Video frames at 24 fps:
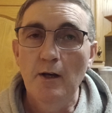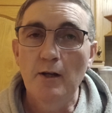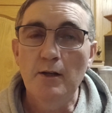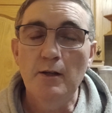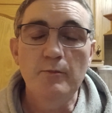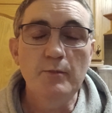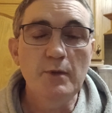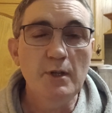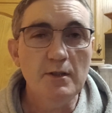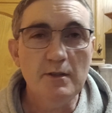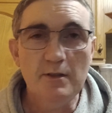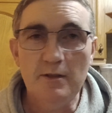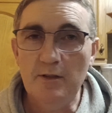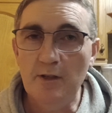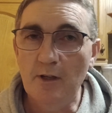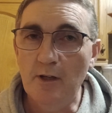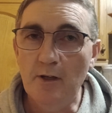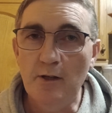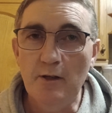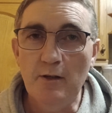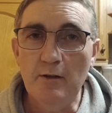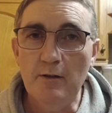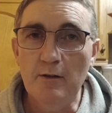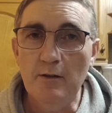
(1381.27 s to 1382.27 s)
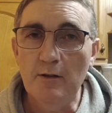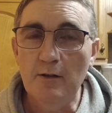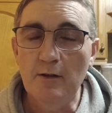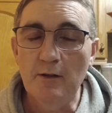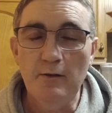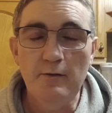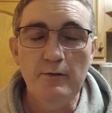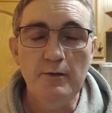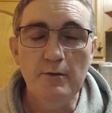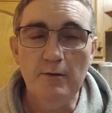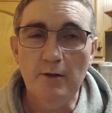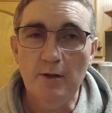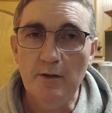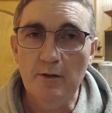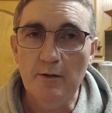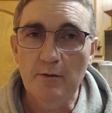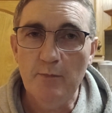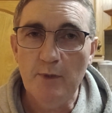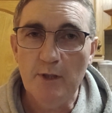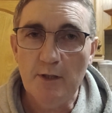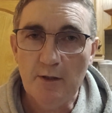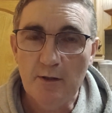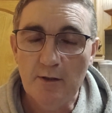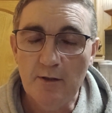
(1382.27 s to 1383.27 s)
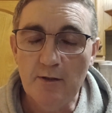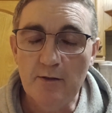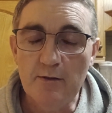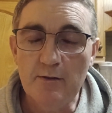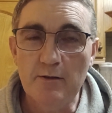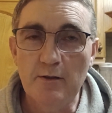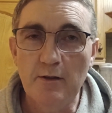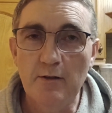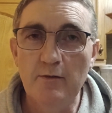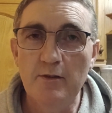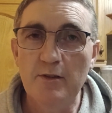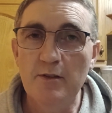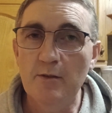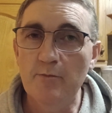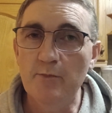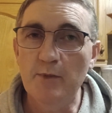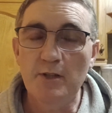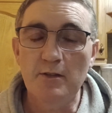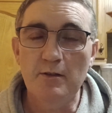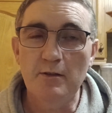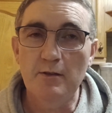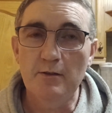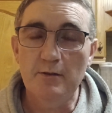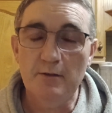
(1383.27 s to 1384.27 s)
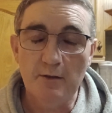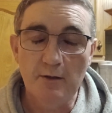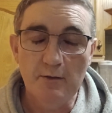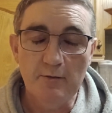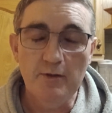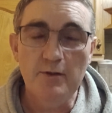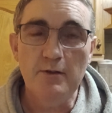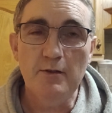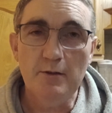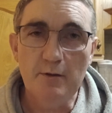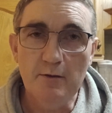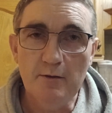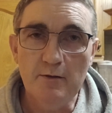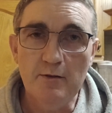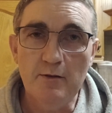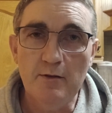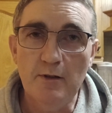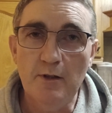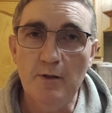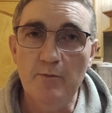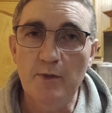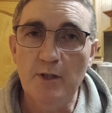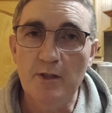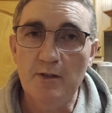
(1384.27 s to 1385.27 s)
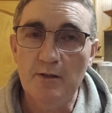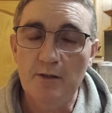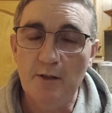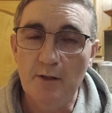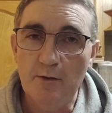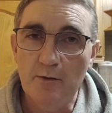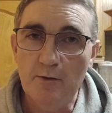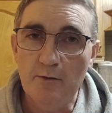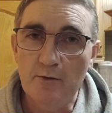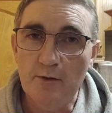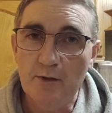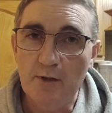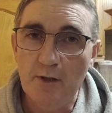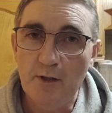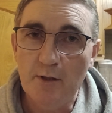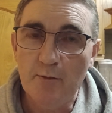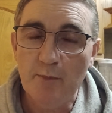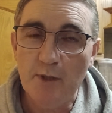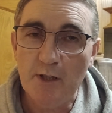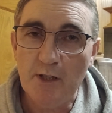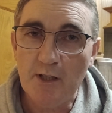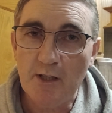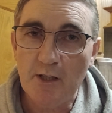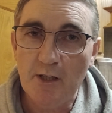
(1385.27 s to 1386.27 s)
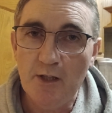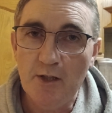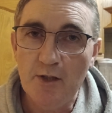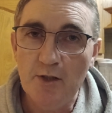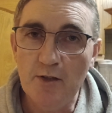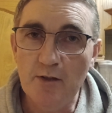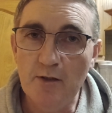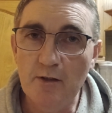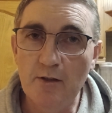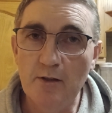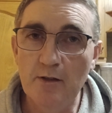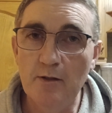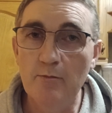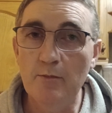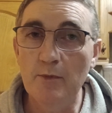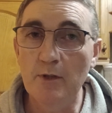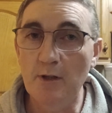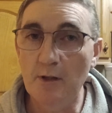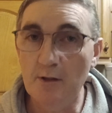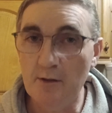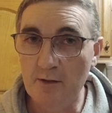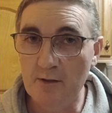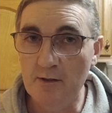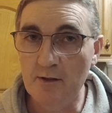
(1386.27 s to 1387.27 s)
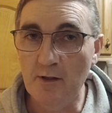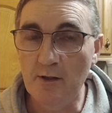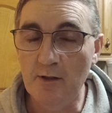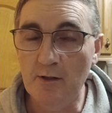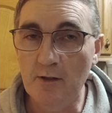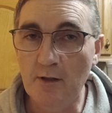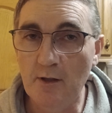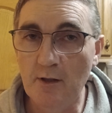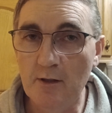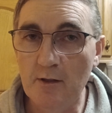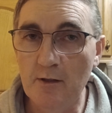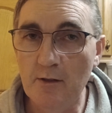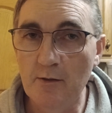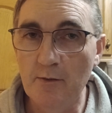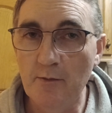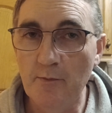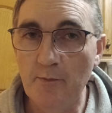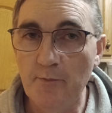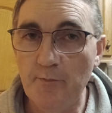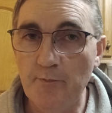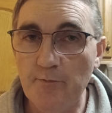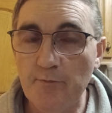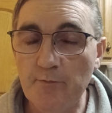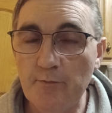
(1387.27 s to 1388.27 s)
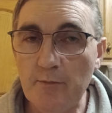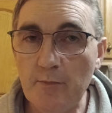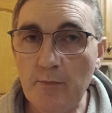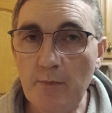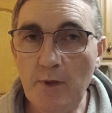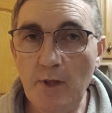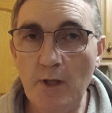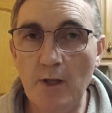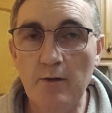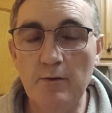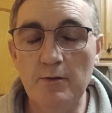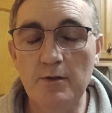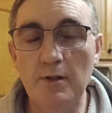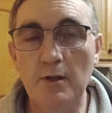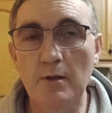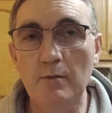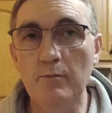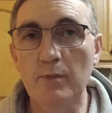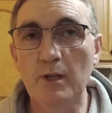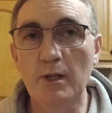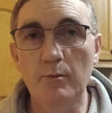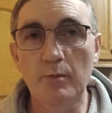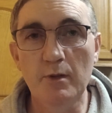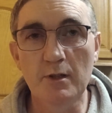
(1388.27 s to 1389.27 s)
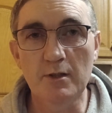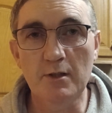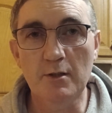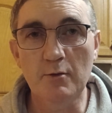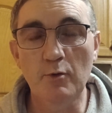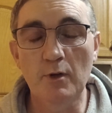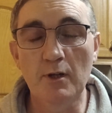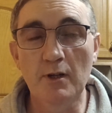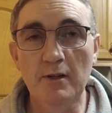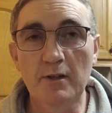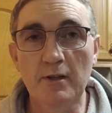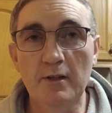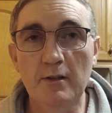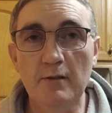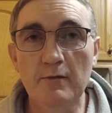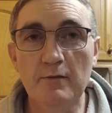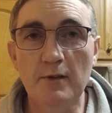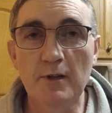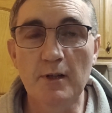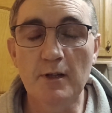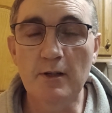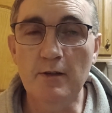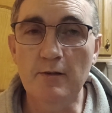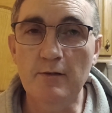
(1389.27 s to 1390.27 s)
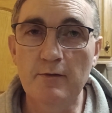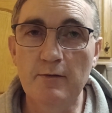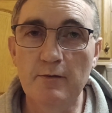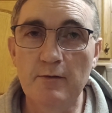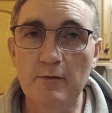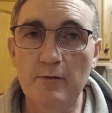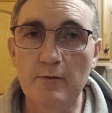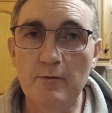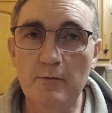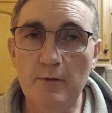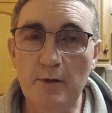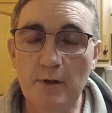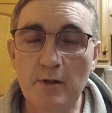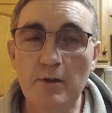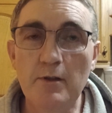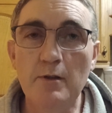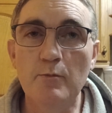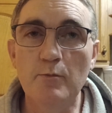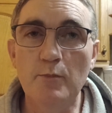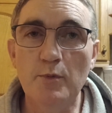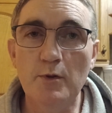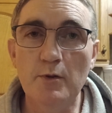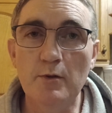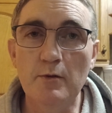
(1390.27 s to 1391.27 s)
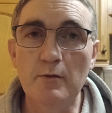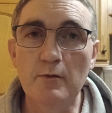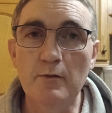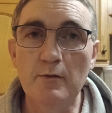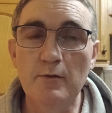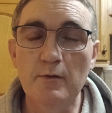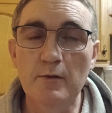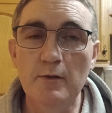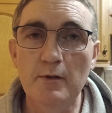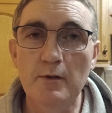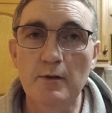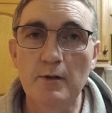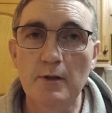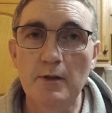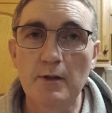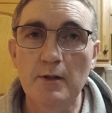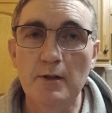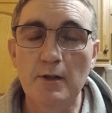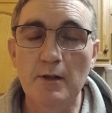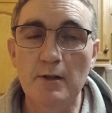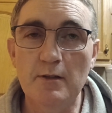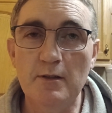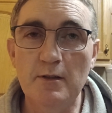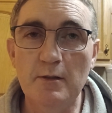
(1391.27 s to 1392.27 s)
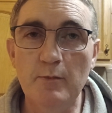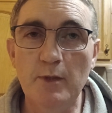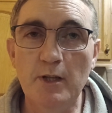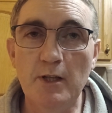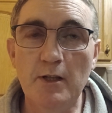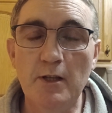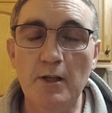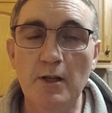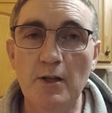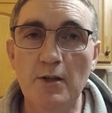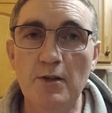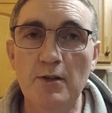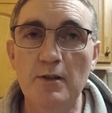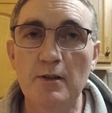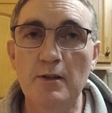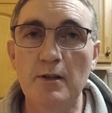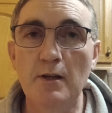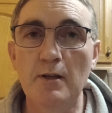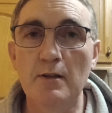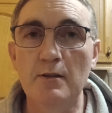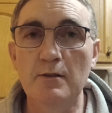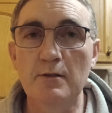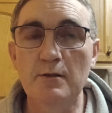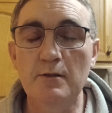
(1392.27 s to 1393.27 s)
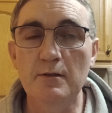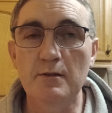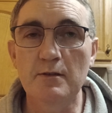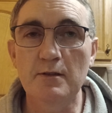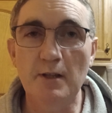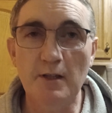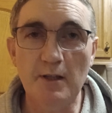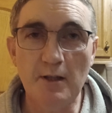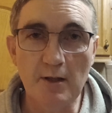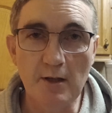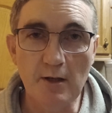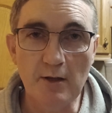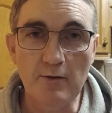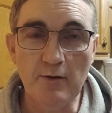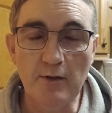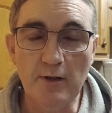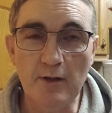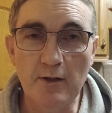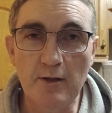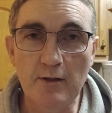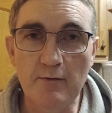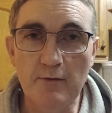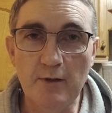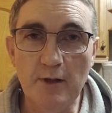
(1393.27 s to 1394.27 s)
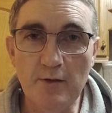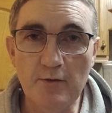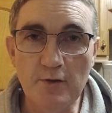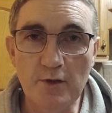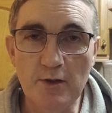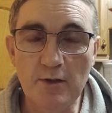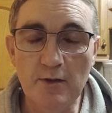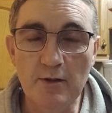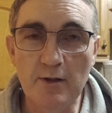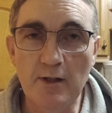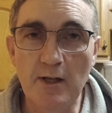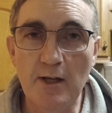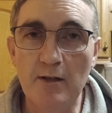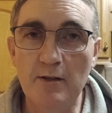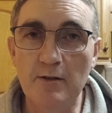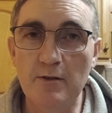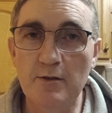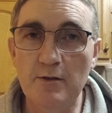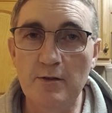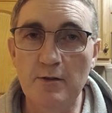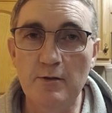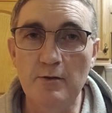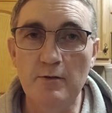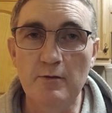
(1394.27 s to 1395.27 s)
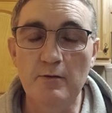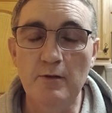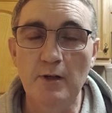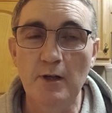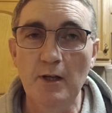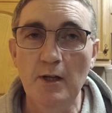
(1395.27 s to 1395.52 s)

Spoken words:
and I'm not saying if you are a mental health service user, I'm not saying don't take medication. I'm not saying that. I've seen people's quality of life really improve thanks to medication, thanks to psychiatric intervention, thanks to